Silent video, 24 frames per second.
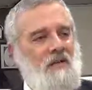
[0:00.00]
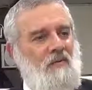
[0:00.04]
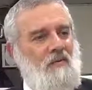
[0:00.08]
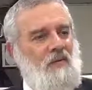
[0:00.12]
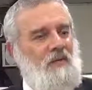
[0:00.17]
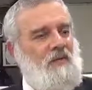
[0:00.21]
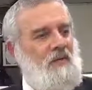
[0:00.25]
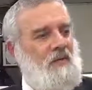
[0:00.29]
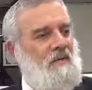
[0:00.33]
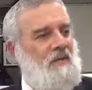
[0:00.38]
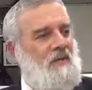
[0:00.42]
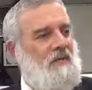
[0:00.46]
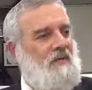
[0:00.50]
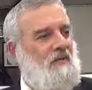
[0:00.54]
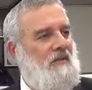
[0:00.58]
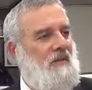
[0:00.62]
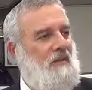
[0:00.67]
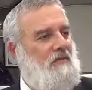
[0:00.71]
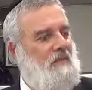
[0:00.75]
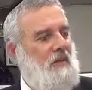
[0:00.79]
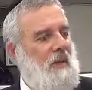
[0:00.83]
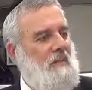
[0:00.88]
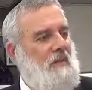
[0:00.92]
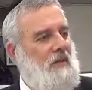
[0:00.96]
We sometimes
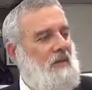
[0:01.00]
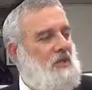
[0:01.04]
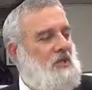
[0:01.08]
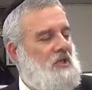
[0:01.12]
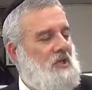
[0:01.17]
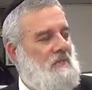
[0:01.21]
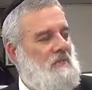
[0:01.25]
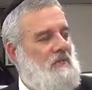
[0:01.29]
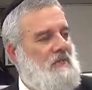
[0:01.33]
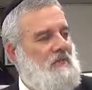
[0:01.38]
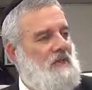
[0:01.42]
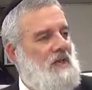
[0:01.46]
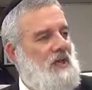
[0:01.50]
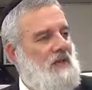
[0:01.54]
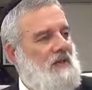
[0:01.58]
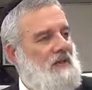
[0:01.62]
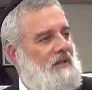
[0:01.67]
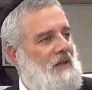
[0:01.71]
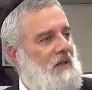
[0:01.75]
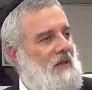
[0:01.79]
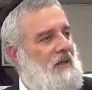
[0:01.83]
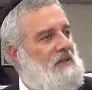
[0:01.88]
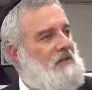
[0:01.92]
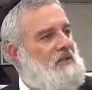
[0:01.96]
think maybe Hashem is not
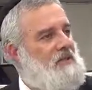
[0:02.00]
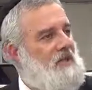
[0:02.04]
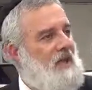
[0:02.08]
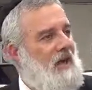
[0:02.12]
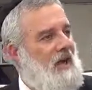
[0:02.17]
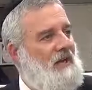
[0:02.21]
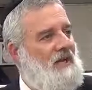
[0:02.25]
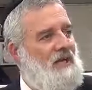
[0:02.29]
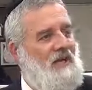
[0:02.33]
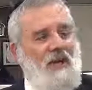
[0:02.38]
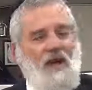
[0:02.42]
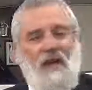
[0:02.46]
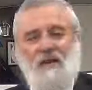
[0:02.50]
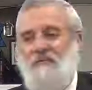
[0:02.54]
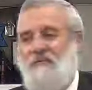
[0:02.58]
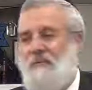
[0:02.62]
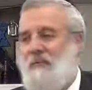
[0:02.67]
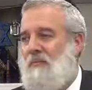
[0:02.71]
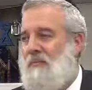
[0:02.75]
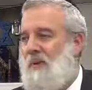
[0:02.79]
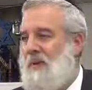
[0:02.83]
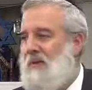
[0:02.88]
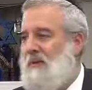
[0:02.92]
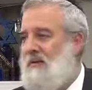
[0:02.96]
on our side, God
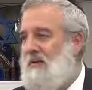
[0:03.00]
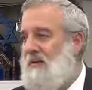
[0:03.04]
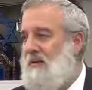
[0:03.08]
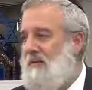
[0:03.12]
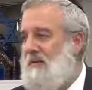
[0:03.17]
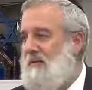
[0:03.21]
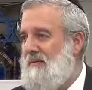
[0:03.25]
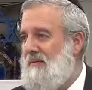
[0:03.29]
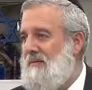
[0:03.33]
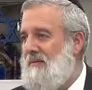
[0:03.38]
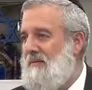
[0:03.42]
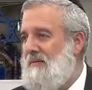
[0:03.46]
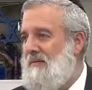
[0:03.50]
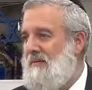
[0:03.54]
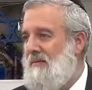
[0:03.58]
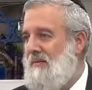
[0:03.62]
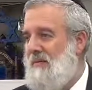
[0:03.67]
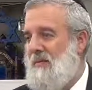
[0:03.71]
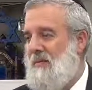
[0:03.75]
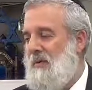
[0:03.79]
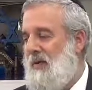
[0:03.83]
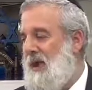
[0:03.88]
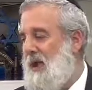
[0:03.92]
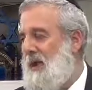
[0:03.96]
forbid.
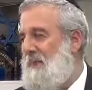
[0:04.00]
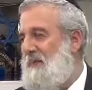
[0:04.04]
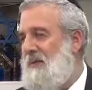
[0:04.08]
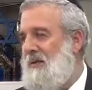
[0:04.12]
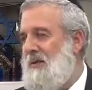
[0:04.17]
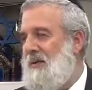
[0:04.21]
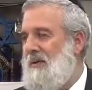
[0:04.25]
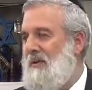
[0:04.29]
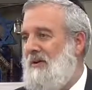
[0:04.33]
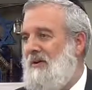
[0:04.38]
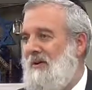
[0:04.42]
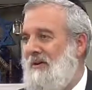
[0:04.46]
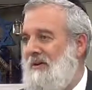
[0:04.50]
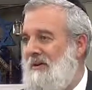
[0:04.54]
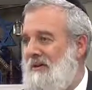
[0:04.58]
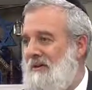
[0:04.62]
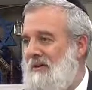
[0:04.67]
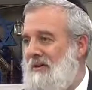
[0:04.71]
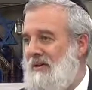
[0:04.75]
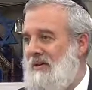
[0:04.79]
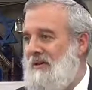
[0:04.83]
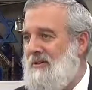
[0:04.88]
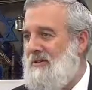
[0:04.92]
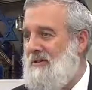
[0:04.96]
Look what happened in the
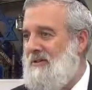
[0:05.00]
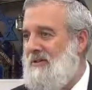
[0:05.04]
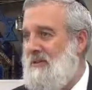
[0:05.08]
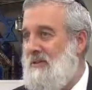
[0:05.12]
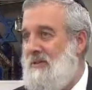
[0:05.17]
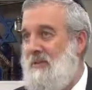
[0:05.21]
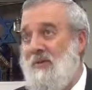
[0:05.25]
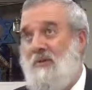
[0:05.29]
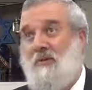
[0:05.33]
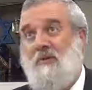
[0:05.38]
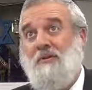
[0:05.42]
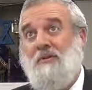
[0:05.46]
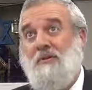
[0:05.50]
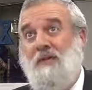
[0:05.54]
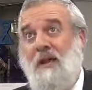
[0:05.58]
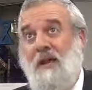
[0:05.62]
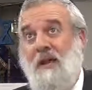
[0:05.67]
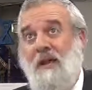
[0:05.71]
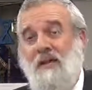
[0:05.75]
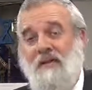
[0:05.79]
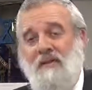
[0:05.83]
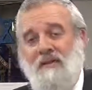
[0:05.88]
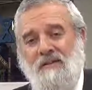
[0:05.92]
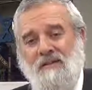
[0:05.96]
Holocaust. Where is
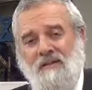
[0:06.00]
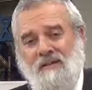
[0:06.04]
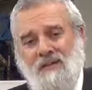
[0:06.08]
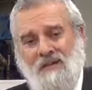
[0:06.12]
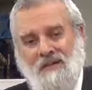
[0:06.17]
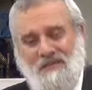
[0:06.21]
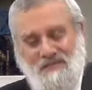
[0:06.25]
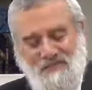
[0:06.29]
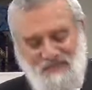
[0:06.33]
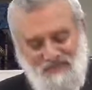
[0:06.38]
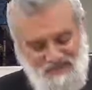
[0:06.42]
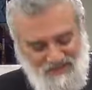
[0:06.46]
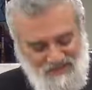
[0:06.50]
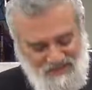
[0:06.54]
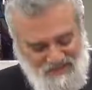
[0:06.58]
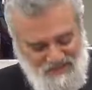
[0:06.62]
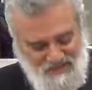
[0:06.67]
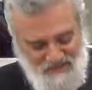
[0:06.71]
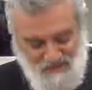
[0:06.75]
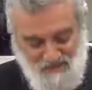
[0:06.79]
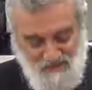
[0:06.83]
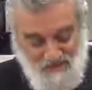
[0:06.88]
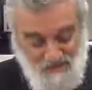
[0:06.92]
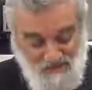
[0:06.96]
God?
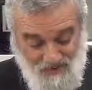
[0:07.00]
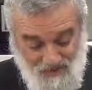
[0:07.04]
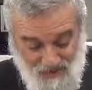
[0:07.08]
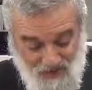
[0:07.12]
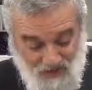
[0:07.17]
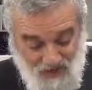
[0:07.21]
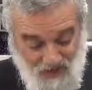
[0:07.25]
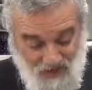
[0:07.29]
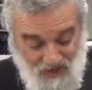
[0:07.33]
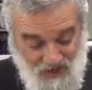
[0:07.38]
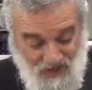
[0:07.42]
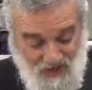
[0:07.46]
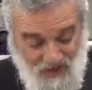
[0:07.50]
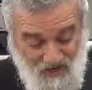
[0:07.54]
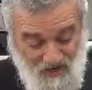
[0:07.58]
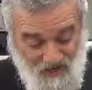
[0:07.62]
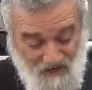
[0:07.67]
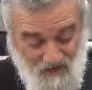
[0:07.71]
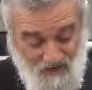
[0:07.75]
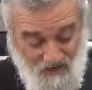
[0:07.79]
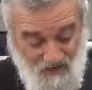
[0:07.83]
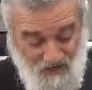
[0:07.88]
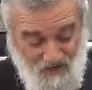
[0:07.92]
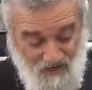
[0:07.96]
Ashrei
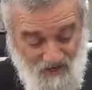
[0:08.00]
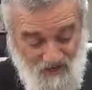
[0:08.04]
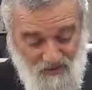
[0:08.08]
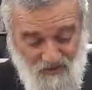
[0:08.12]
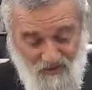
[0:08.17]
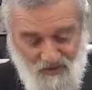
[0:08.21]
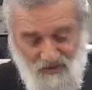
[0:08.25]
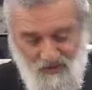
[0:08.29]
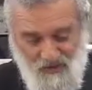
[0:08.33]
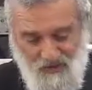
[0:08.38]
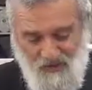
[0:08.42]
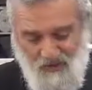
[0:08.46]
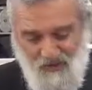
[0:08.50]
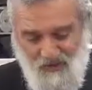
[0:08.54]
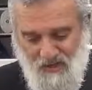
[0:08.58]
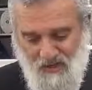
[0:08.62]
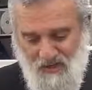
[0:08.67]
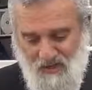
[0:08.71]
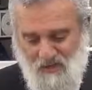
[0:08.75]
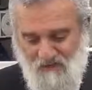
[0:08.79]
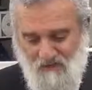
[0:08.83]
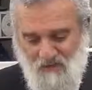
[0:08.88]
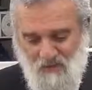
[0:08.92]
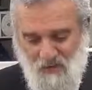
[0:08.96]
HaGoy.
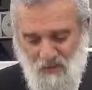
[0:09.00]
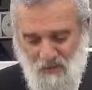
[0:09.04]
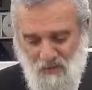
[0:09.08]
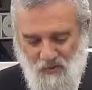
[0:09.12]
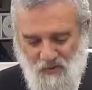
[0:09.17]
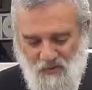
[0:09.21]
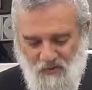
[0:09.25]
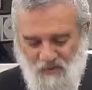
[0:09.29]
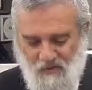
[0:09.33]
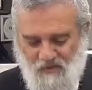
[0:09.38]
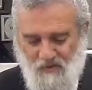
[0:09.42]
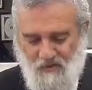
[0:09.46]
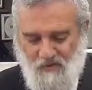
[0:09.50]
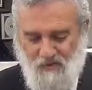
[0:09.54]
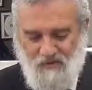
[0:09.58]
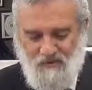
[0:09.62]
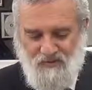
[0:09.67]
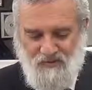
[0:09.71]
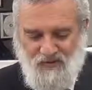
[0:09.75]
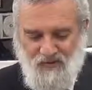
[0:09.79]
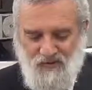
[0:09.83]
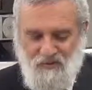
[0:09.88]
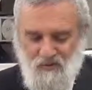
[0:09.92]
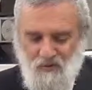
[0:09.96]
Even during
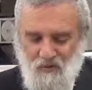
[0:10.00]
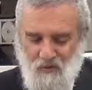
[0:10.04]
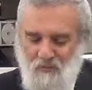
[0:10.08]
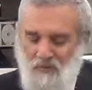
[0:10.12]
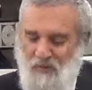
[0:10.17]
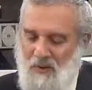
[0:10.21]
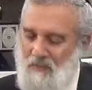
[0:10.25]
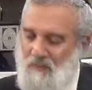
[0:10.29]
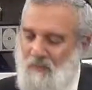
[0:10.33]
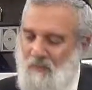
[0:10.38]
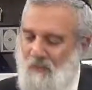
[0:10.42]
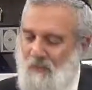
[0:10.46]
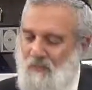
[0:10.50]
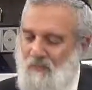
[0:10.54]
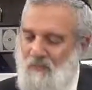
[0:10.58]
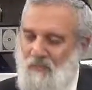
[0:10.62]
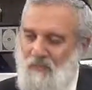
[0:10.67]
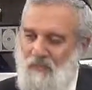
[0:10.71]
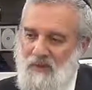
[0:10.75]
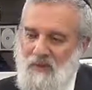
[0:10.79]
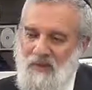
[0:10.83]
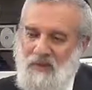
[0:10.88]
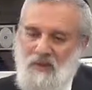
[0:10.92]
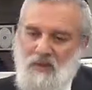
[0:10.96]
difficult times, remember
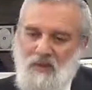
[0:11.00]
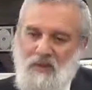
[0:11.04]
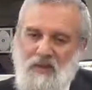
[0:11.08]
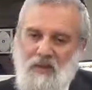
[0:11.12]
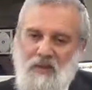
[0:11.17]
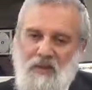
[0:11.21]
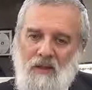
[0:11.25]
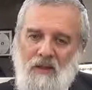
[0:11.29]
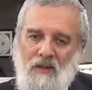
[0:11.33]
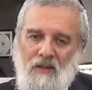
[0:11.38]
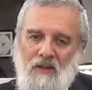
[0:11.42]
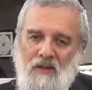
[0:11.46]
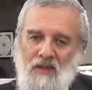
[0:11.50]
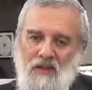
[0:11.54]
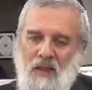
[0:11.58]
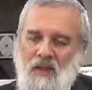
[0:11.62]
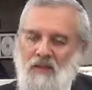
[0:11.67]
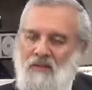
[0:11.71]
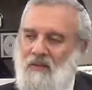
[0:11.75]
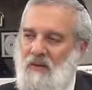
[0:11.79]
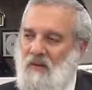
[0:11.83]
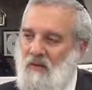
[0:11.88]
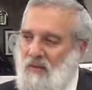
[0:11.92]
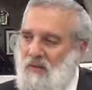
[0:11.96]

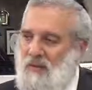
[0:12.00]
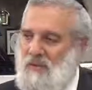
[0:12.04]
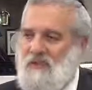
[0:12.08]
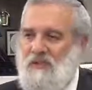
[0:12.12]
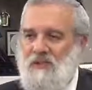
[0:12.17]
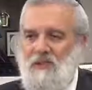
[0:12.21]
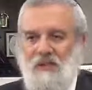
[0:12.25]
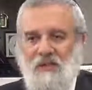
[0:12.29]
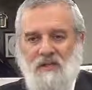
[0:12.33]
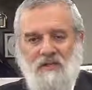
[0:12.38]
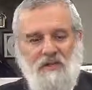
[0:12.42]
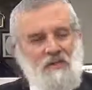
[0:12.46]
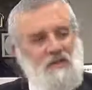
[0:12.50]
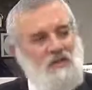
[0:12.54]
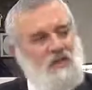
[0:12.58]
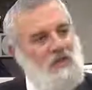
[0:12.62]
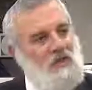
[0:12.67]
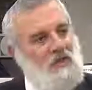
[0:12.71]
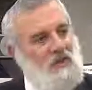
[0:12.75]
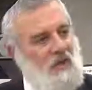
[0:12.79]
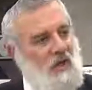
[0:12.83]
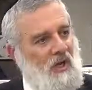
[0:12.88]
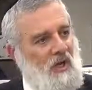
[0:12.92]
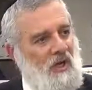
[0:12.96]
that there is this
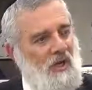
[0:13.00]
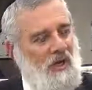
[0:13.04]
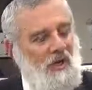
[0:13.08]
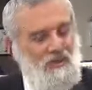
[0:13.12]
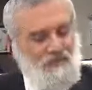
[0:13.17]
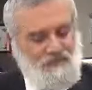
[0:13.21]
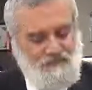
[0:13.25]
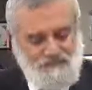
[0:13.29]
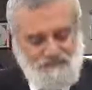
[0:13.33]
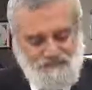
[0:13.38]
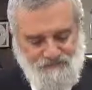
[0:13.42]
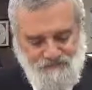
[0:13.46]
Ashgacha.